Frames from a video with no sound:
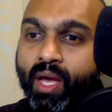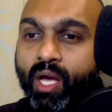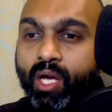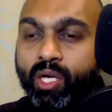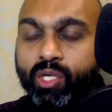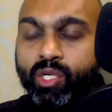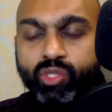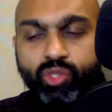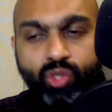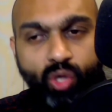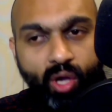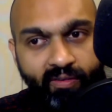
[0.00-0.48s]

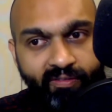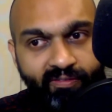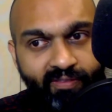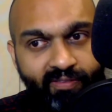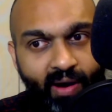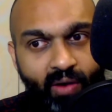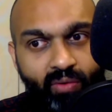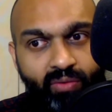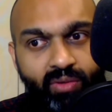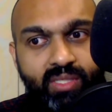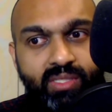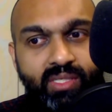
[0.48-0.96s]
So I
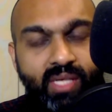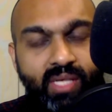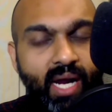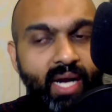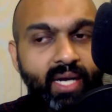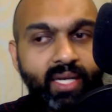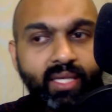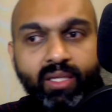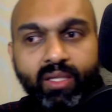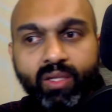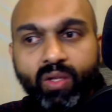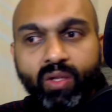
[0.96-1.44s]
found this
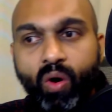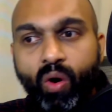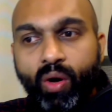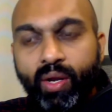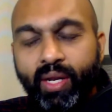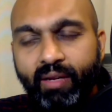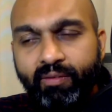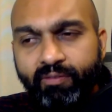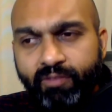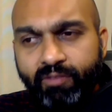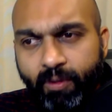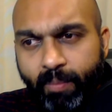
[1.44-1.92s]
article on
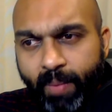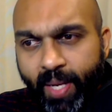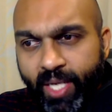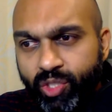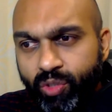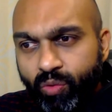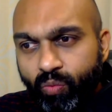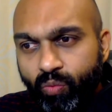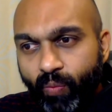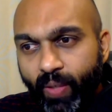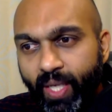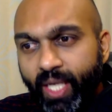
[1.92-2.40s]

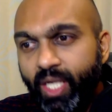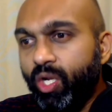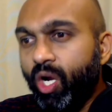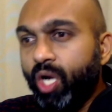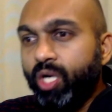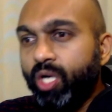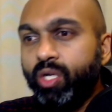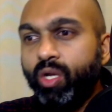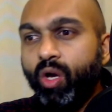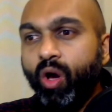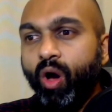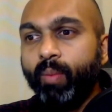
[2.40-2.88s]

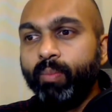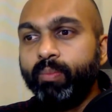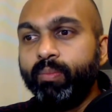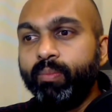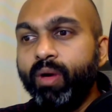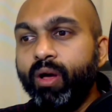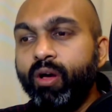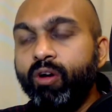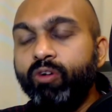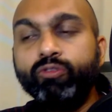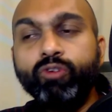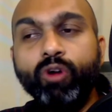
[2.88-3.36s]
informationweek.com
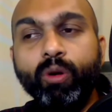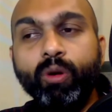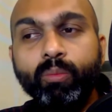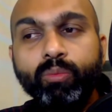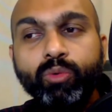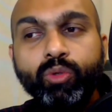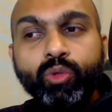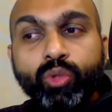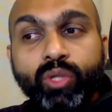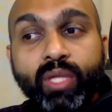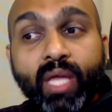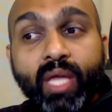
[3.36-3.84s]
from
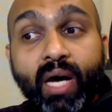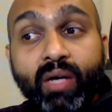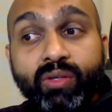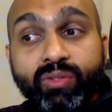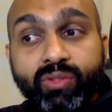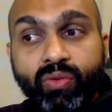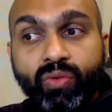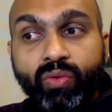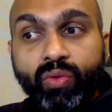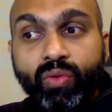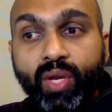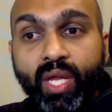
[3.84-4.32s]

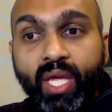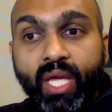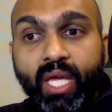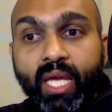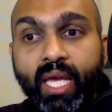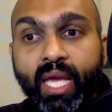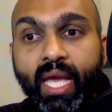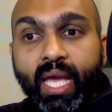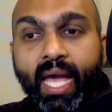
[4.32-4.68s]
2003,